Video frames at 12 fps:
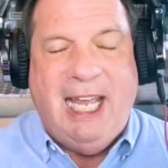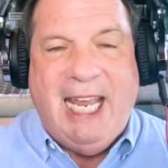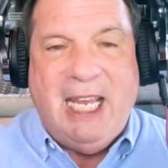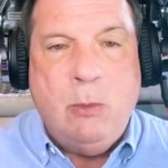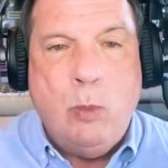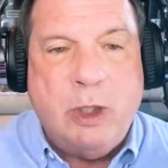
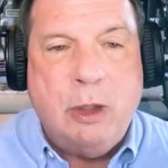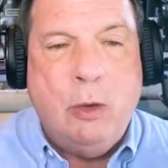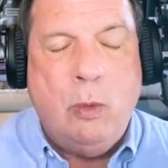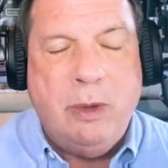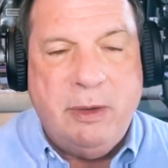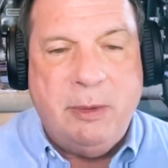and we're
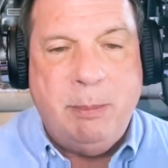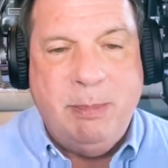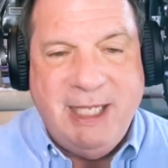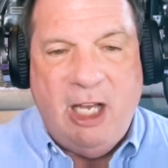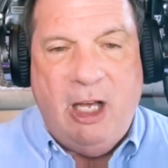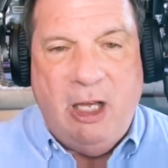going to
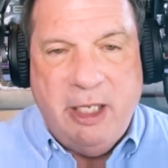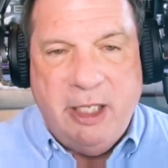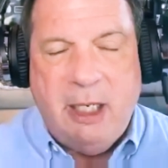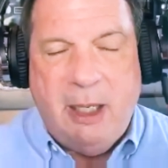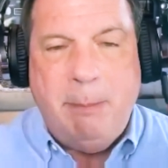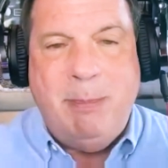be
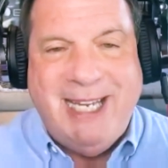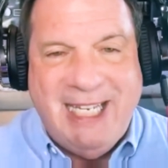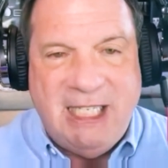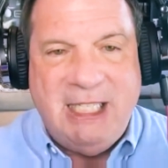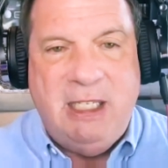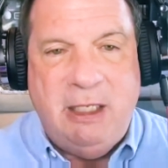
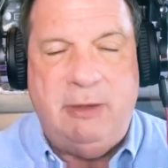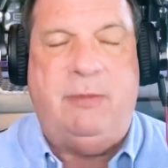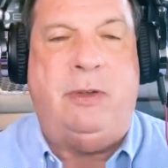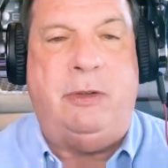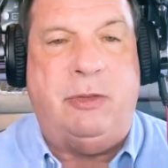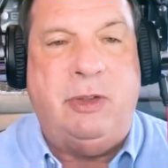unabated
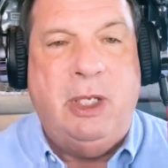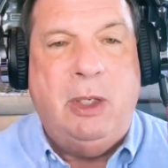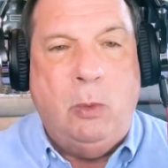givers.